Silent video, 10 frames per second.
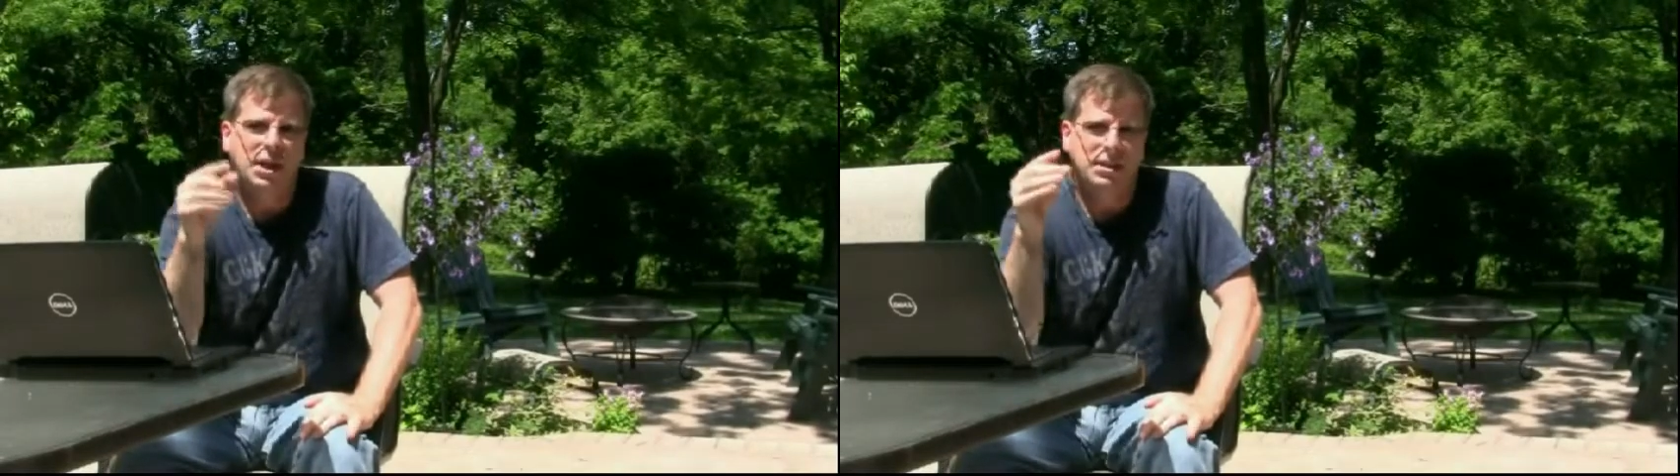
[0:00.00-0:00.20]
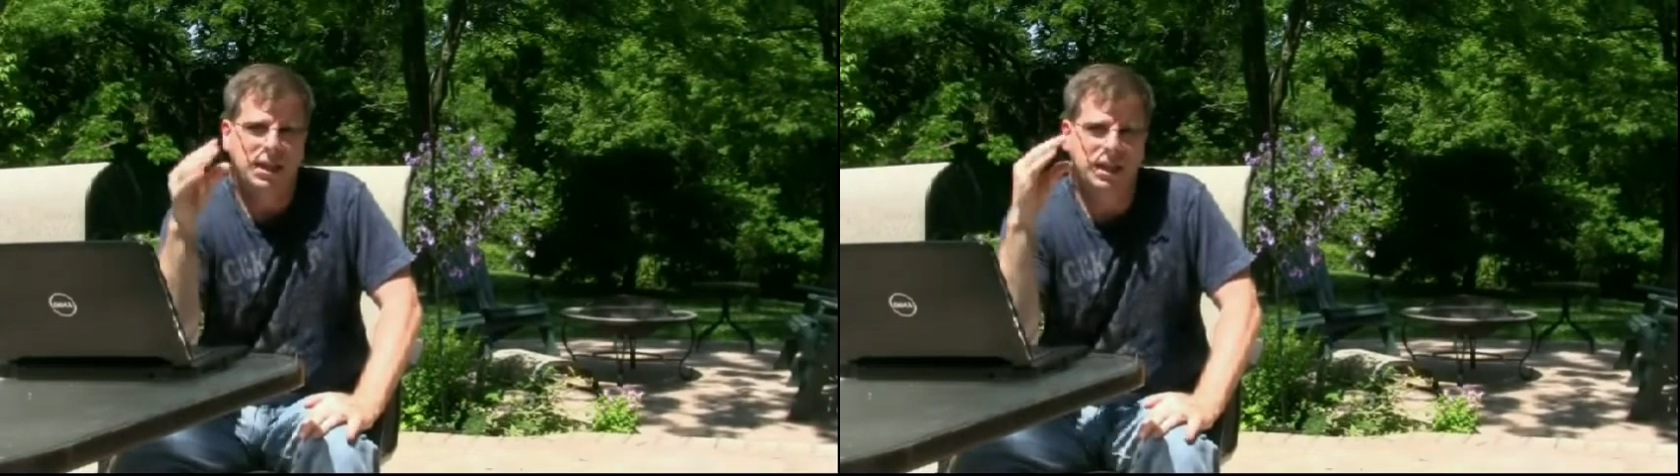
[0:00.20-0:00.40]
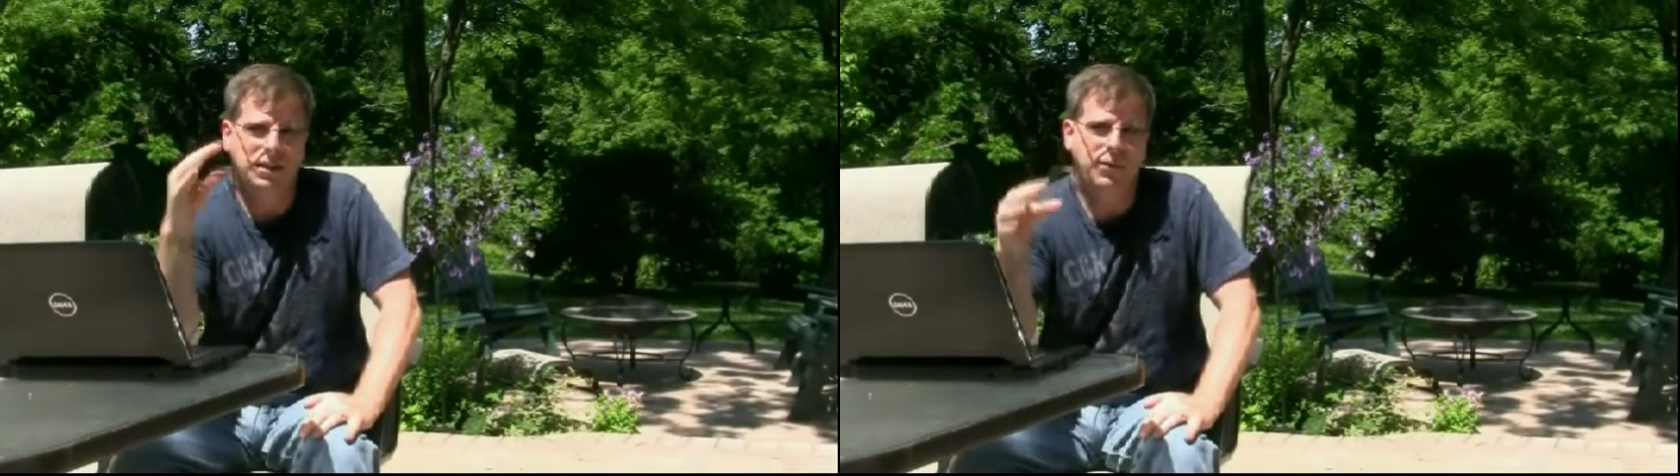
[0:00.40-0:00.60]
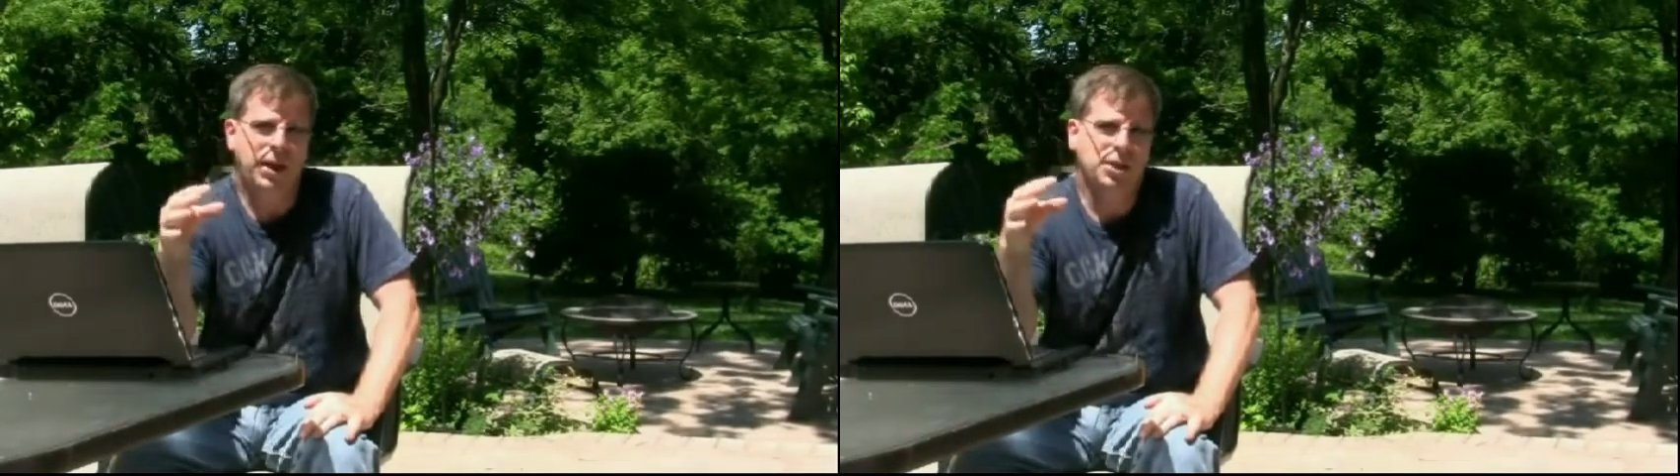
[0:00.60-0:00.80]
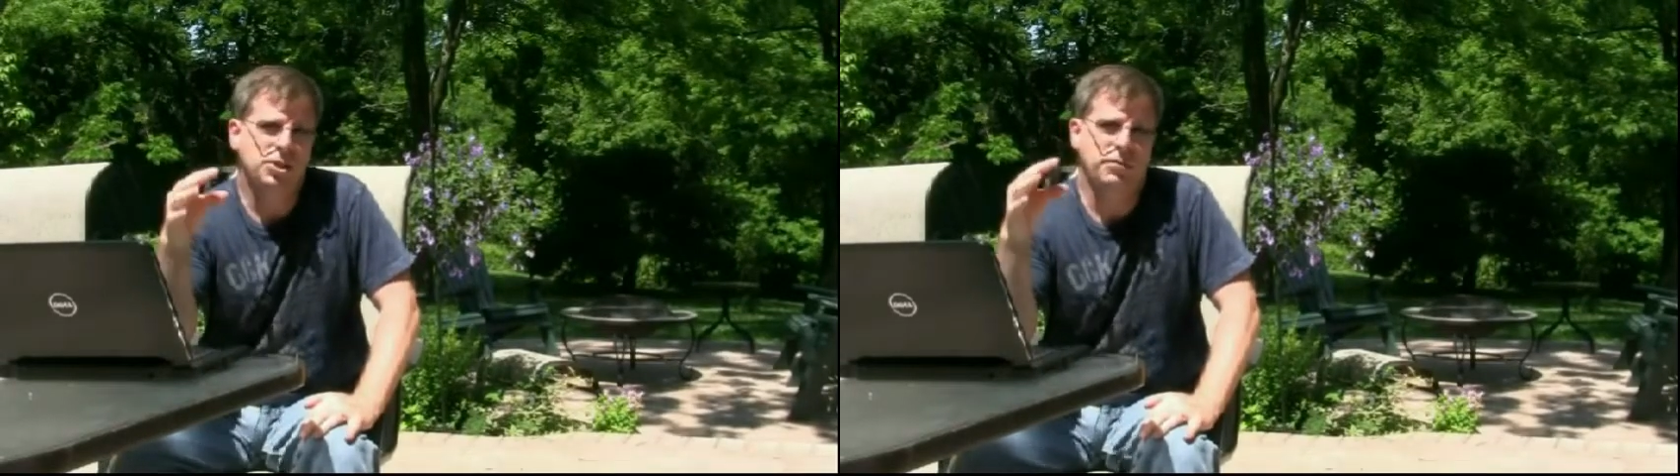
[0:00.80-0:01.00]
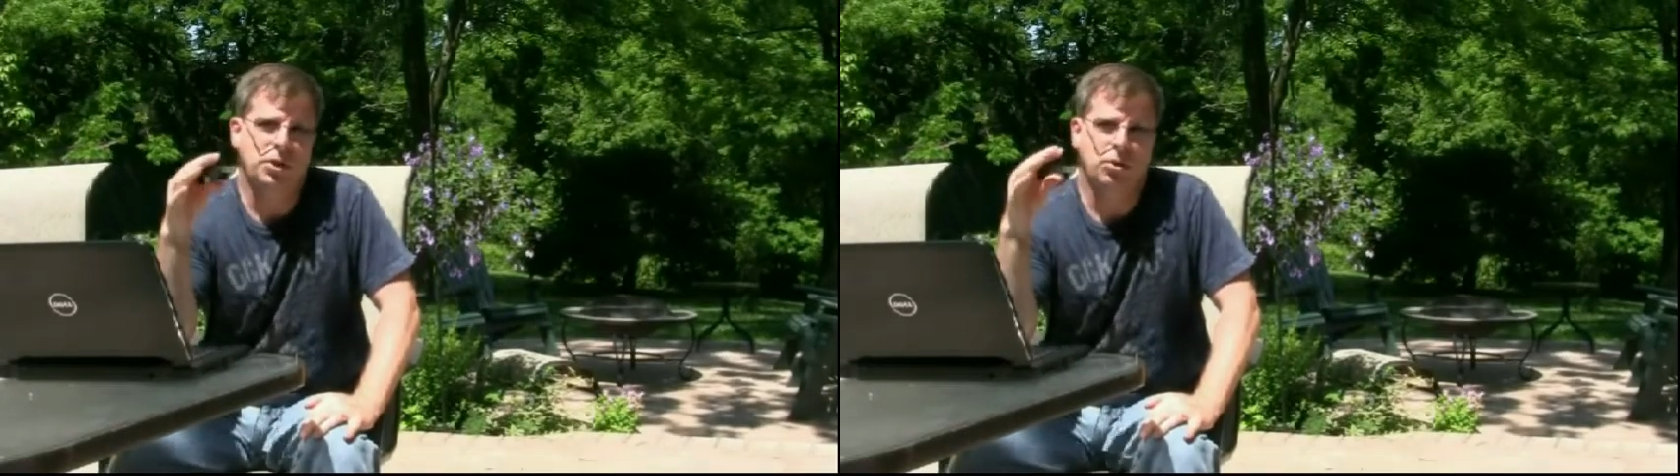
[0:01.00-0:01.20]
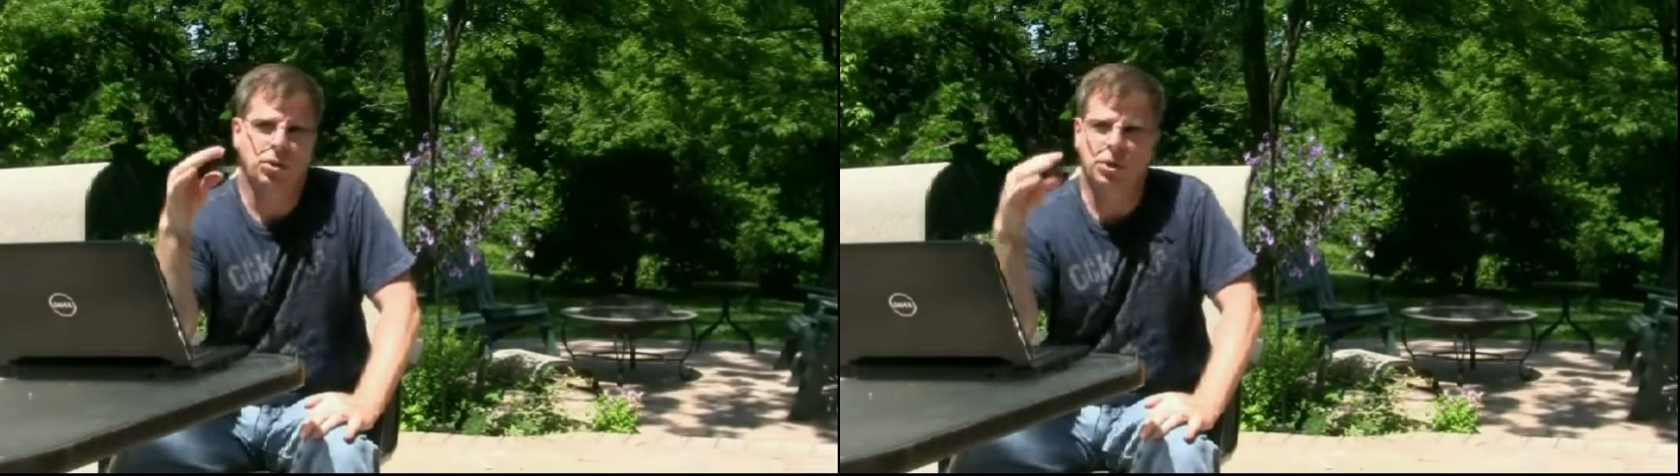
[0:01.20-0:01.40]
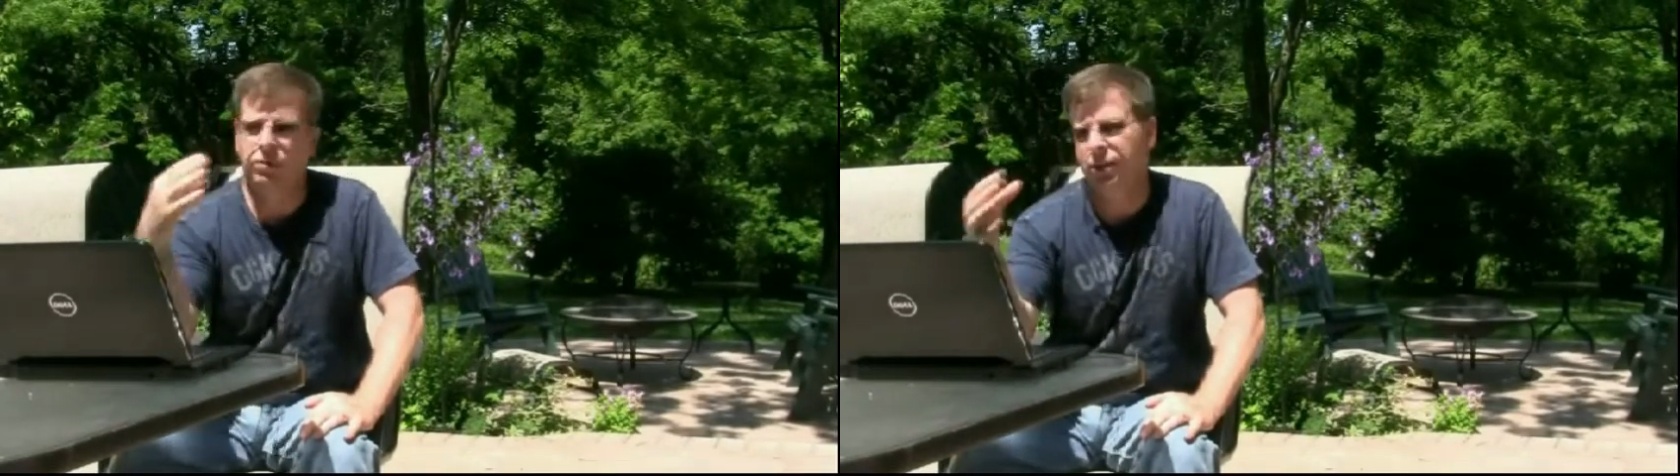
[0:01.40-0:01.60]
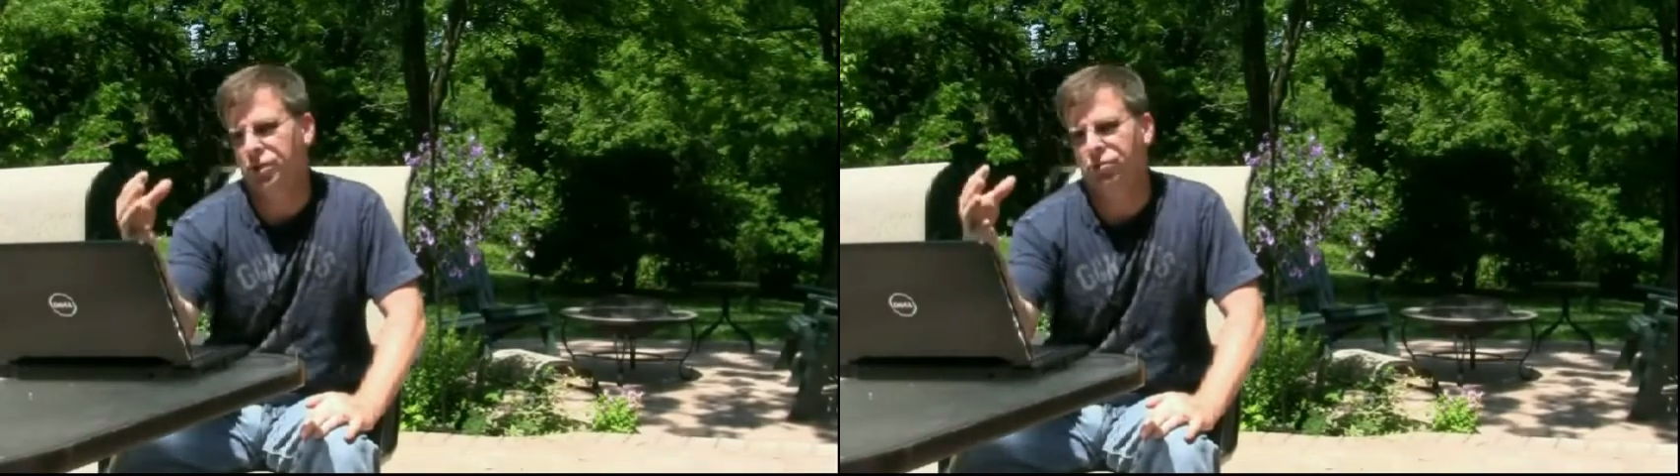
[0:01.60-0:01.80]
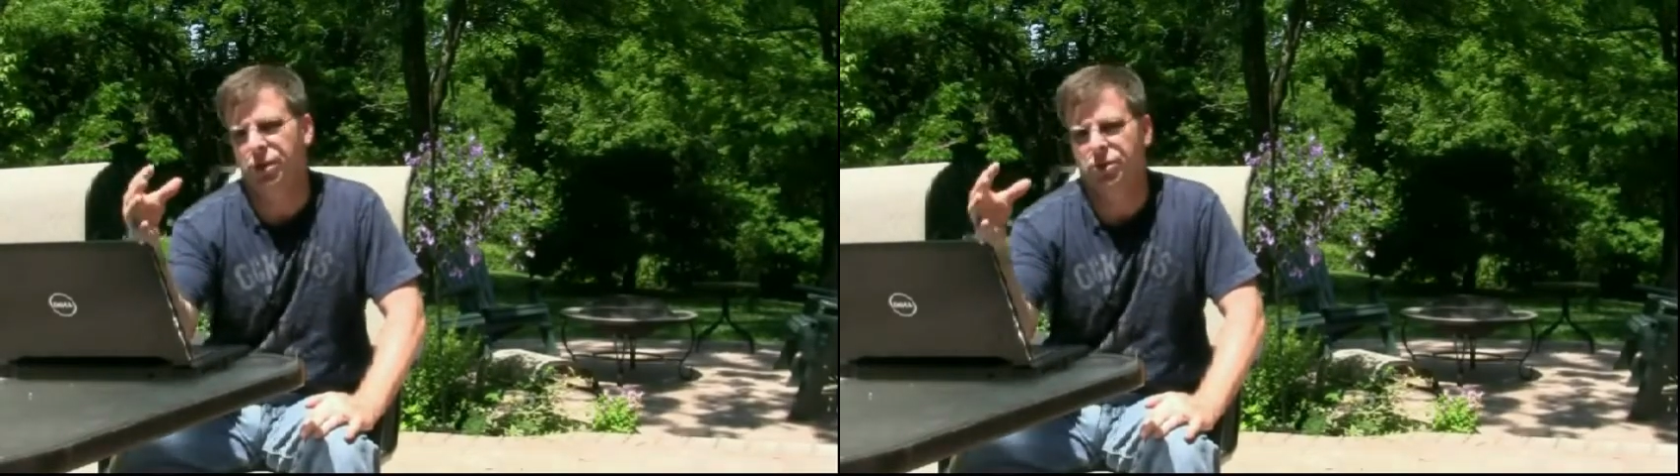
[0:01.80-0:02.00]
Take advantage of the early
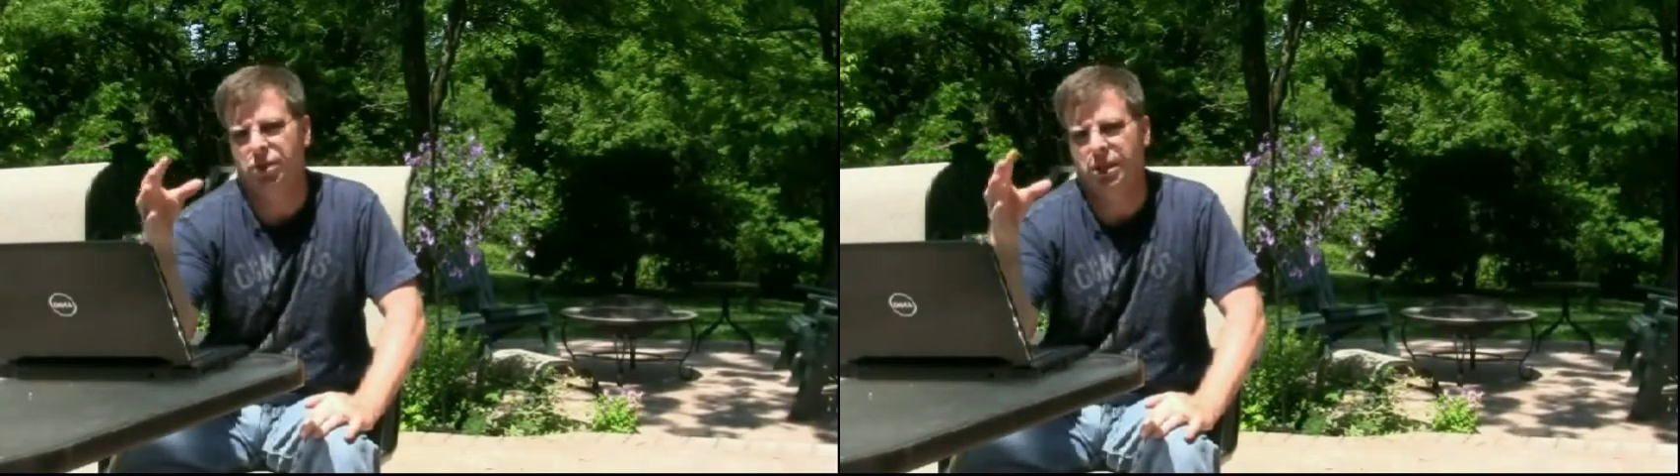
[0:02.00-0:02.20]
registration